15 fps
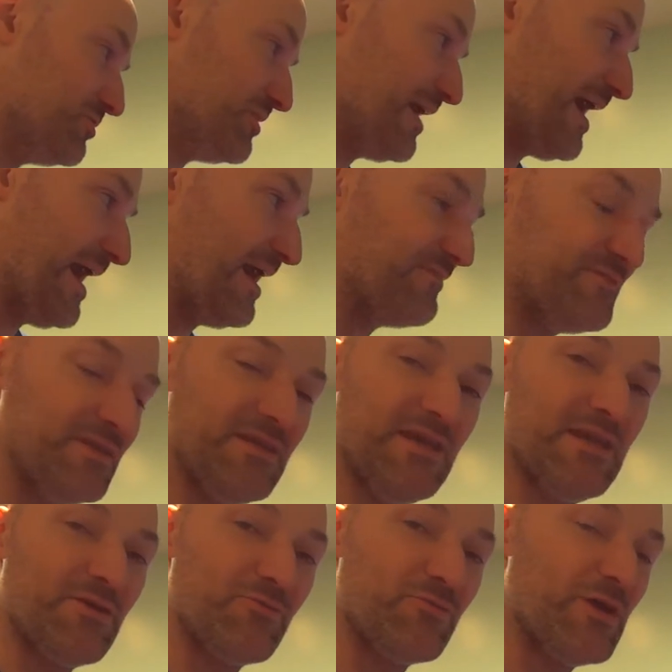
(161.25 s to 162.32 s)
You have to
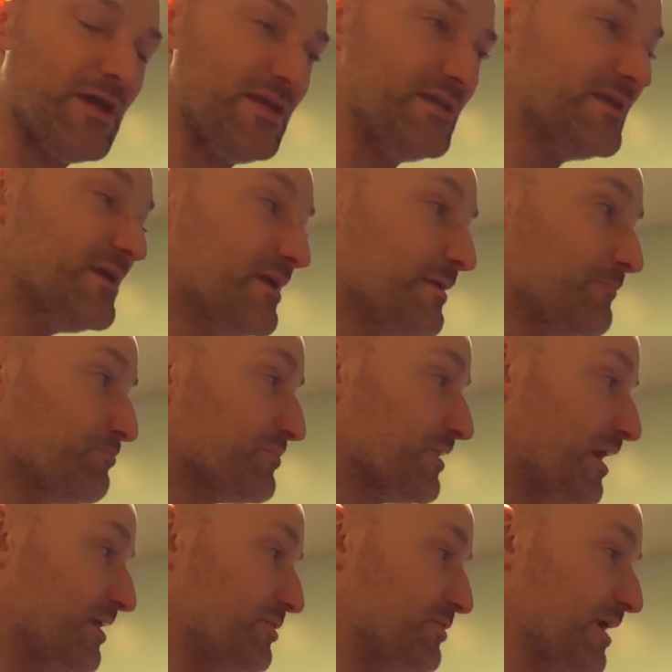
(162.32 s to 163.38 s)
get it right,
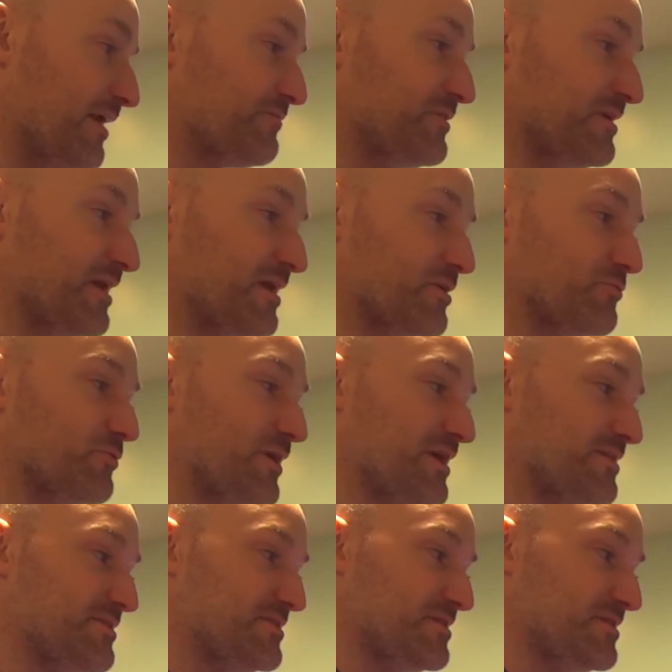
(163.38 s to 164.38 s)
and you have to get it right